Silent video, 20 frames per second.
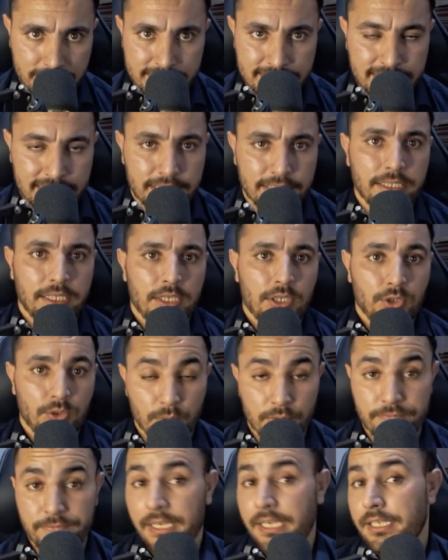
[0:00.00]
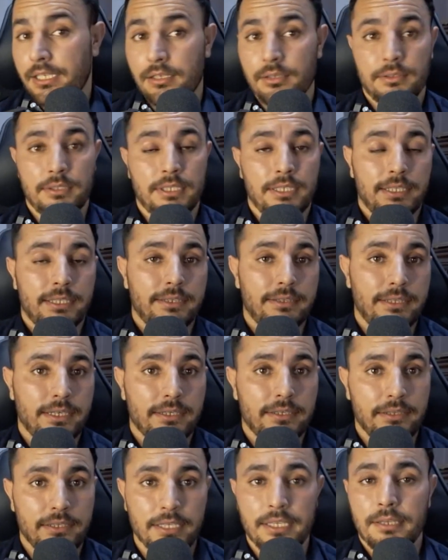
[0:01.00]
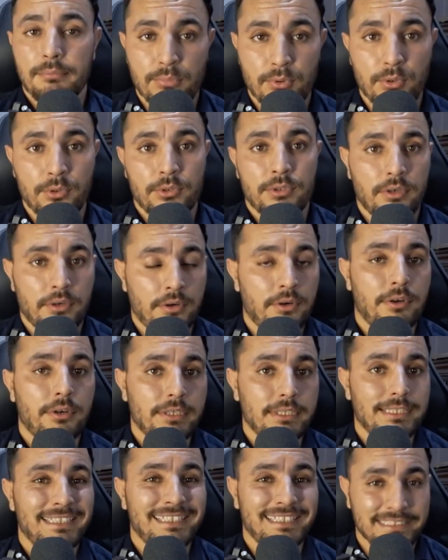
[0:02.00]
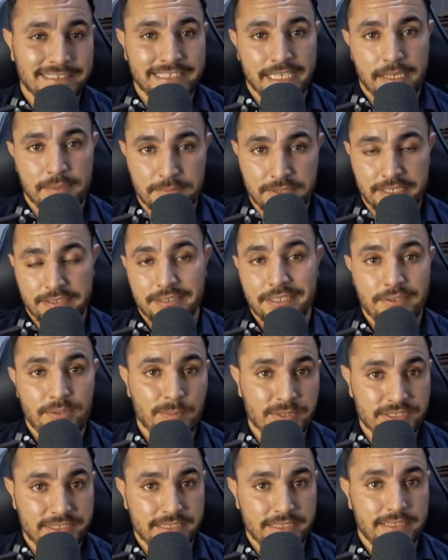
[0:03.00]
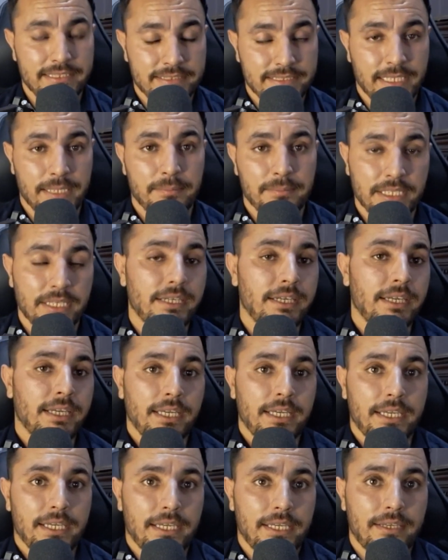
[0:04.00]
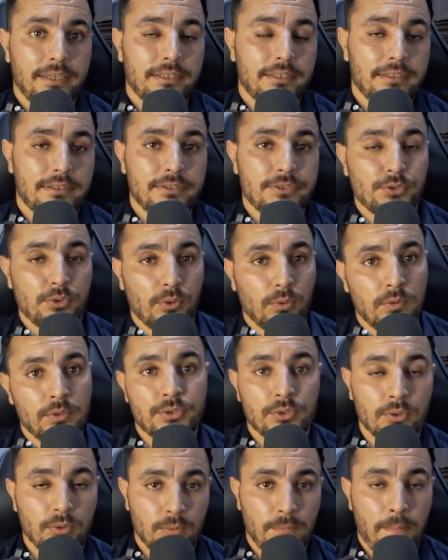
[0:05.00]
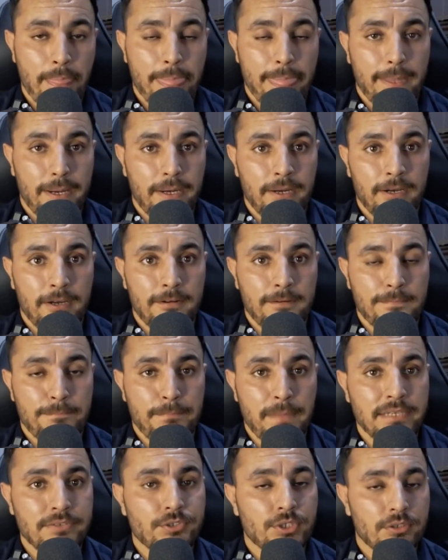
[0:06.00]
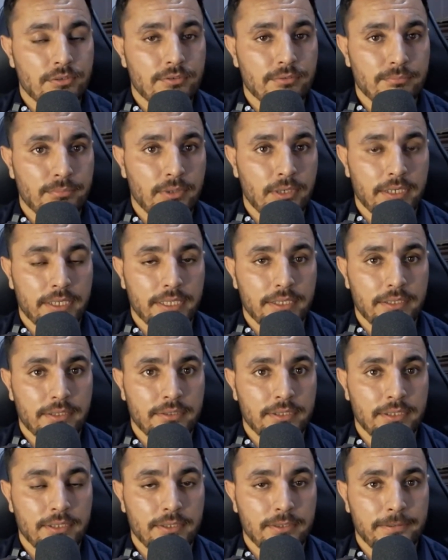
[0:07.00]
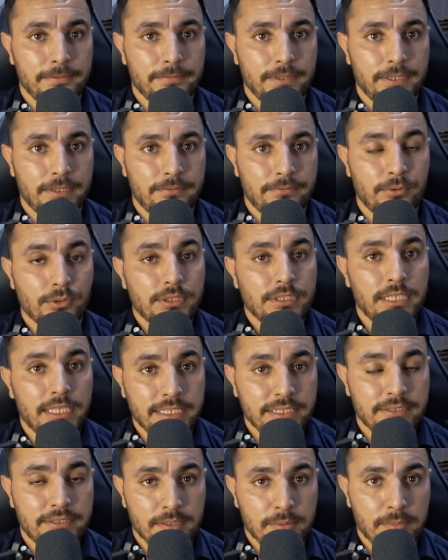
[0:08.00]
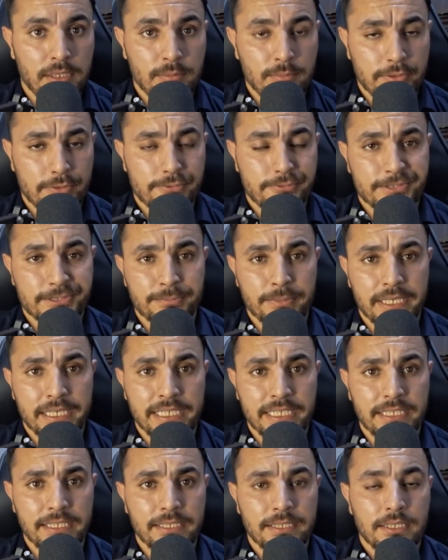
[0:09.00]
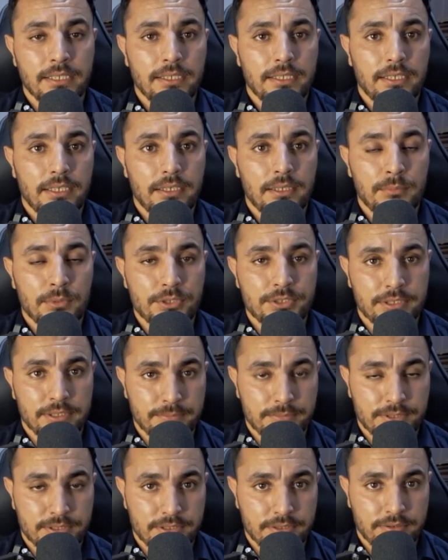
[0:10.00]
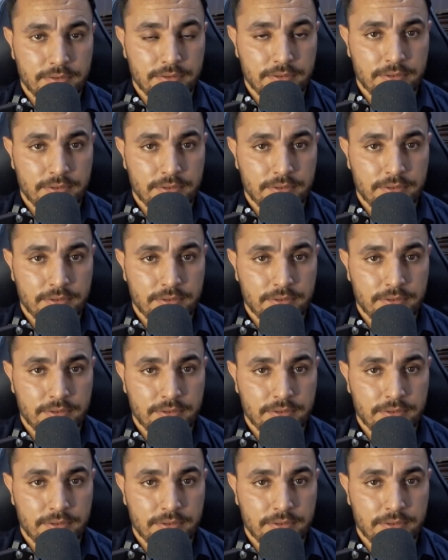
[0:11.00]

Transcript: and see, you would find out that they both are the same thing. They represent the same thing. And that is also mentioned by the 49th Imam of Ismaili Muslims,